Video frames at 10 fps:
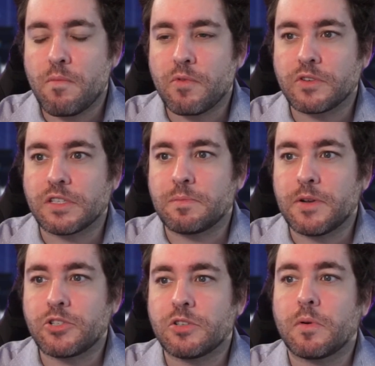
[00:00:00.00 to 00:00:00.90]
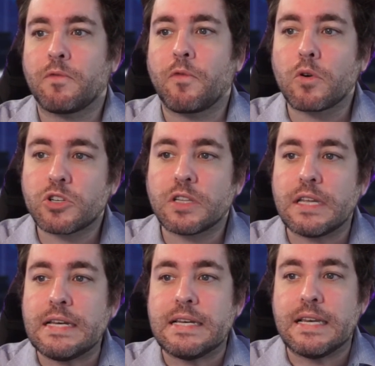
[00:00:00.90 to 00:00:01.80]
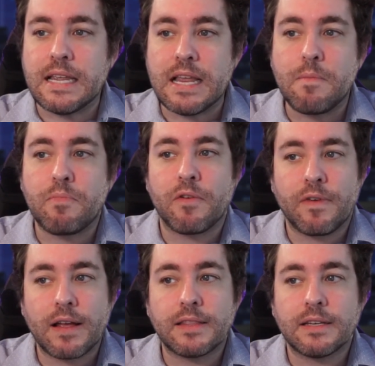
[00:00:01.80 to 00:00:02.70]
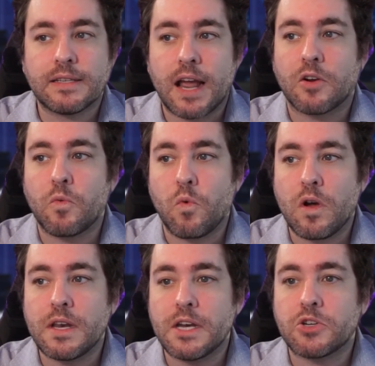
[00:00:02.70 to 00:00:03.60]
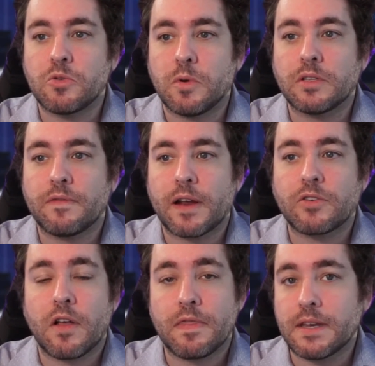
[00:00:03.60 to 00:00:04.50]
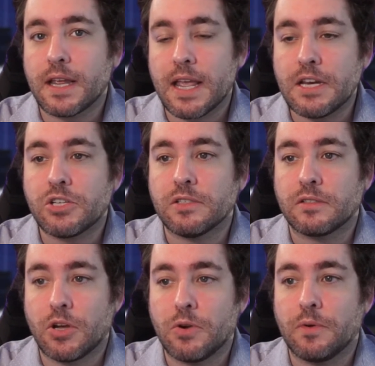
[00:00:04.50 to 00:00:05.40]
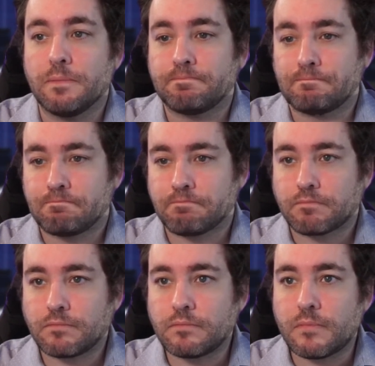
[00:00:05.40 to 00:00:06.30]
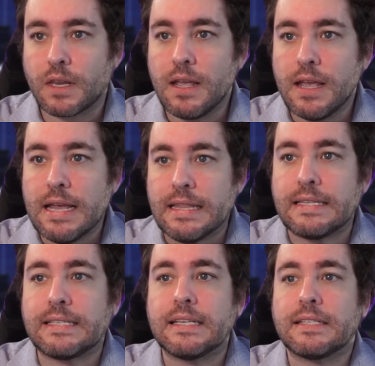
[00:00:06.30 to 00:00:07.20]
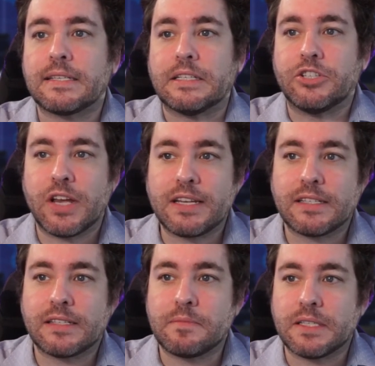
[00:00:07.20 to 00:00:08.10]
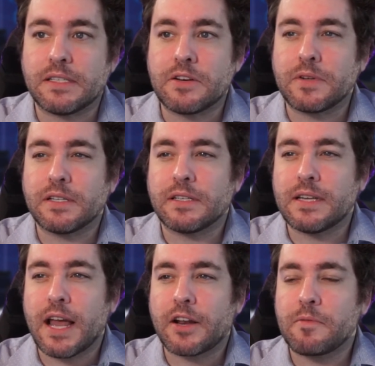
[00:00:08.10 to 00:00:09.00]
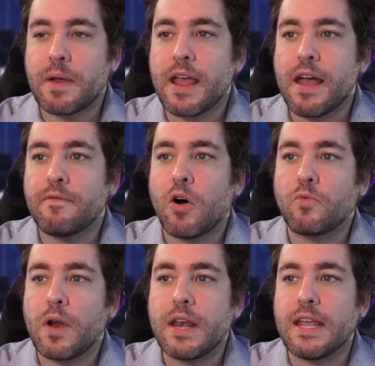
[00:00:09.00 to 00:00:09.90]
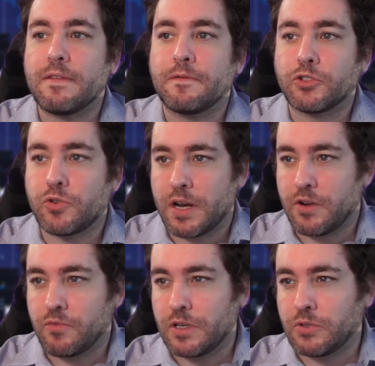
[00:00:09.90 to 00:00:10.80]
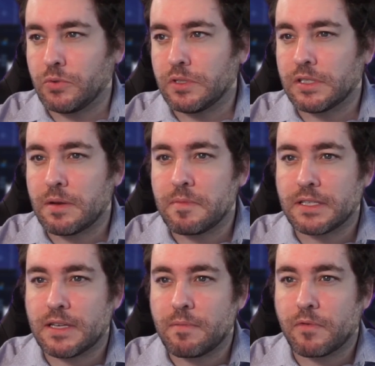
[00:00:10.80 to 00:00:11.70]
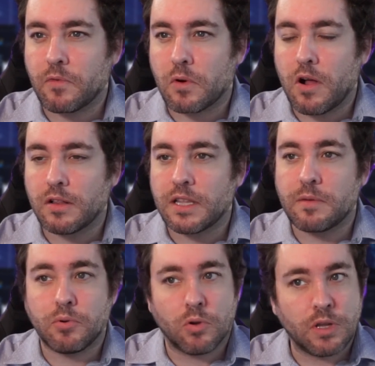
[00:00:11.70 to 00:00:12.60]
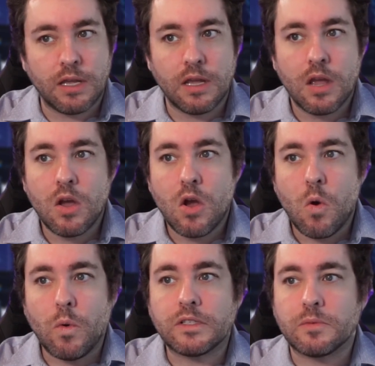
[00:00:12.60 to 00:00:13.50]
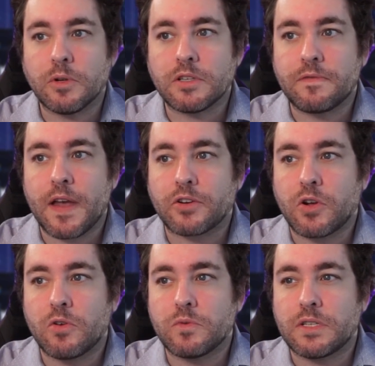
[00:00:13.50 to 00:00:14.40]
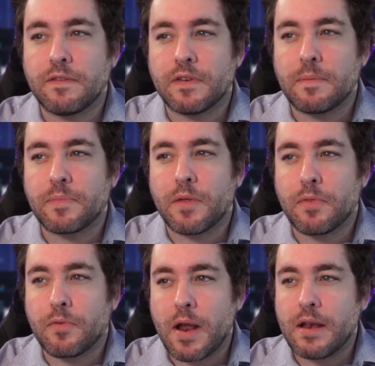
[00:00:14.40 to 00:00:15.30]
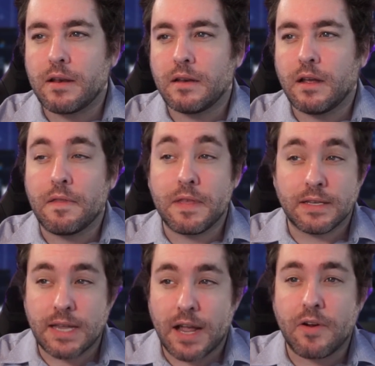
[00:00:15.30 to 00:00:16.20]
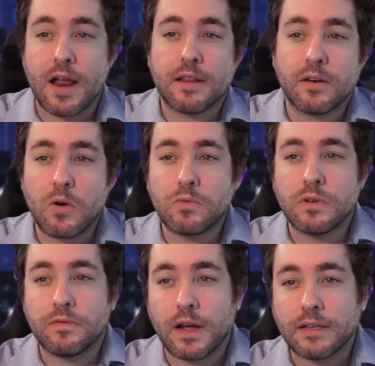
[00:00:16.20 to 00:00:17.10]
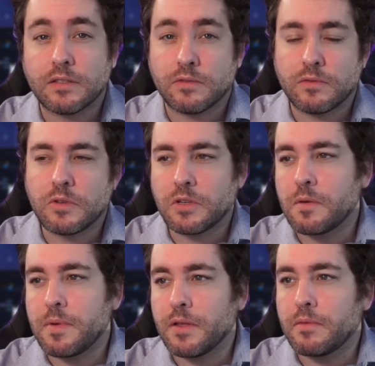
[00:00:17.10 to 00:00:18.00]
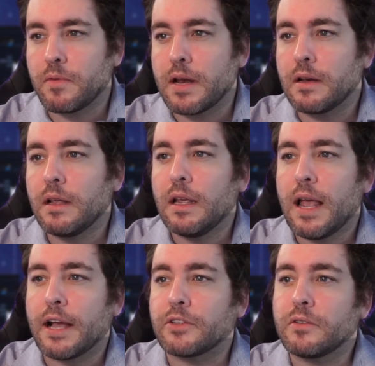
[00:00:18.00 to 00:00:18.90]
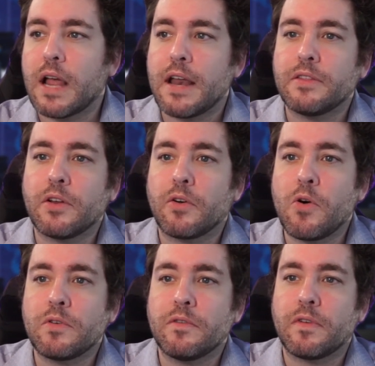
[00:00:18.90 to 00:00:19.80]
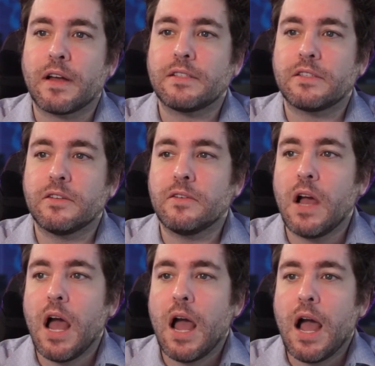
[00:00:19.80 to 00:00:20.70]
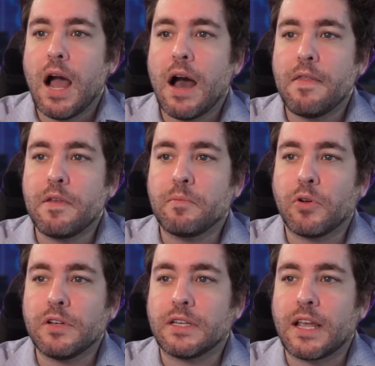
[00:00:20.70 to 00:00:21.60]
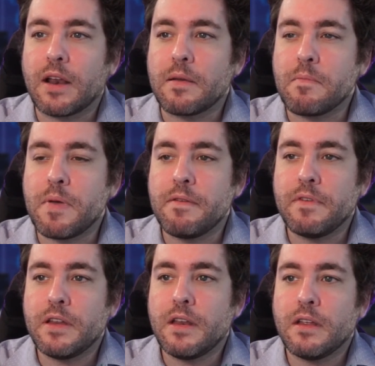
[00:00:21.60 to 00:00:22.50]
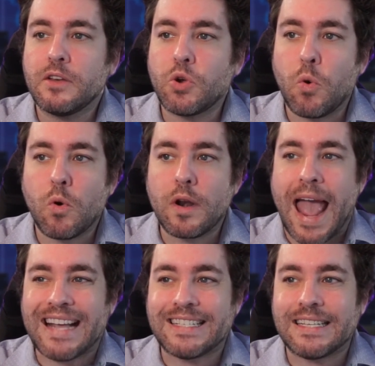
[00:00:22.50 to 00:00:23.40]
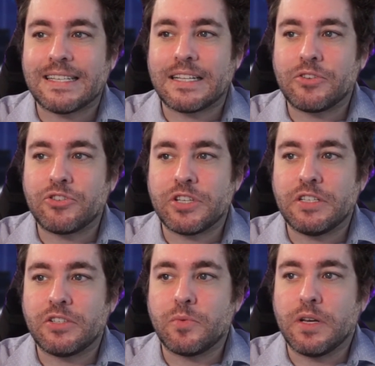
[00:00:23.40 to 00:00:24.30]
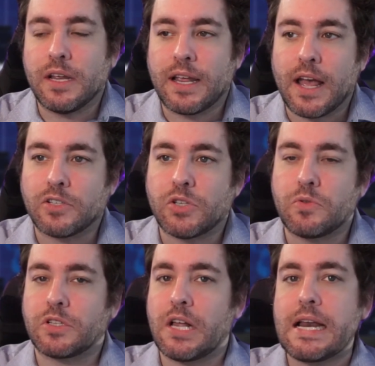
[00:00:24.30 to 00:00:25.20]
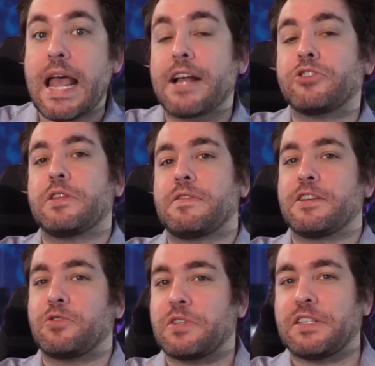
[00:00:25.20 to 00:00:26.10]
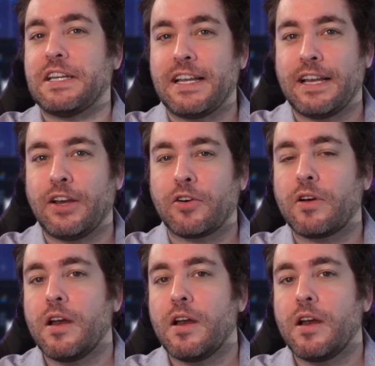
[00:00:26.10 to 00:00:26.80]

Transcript: more suspicious, but unfortunately did provide the attacker one additional multi-factor authentication code. The incident suggests the mysterious attacker may have already infiltrated Retool to some extent before calling the employee. Once the multi-factor code was given up, the attacker added their own device, or it could be a threat actor, added their own device to the employee's account and pivoted toward accessing their G Suite account. So there's a lot of actually things we're seeing here